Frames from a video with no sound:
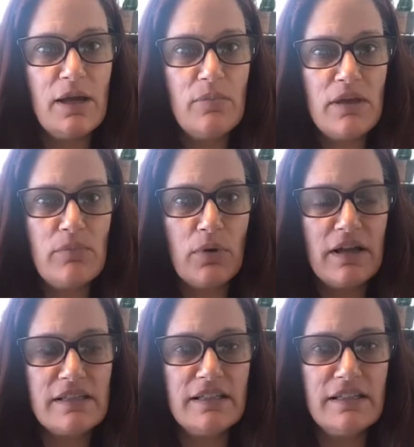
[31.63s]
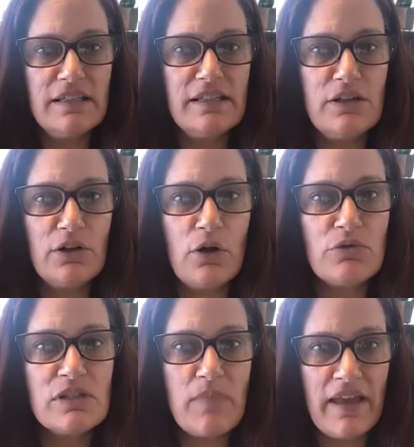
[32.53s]
be present in your own
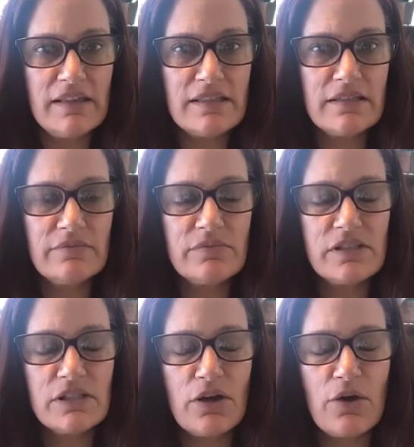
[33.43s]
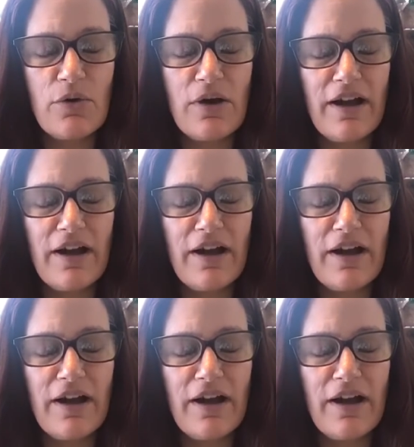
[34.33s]
space. So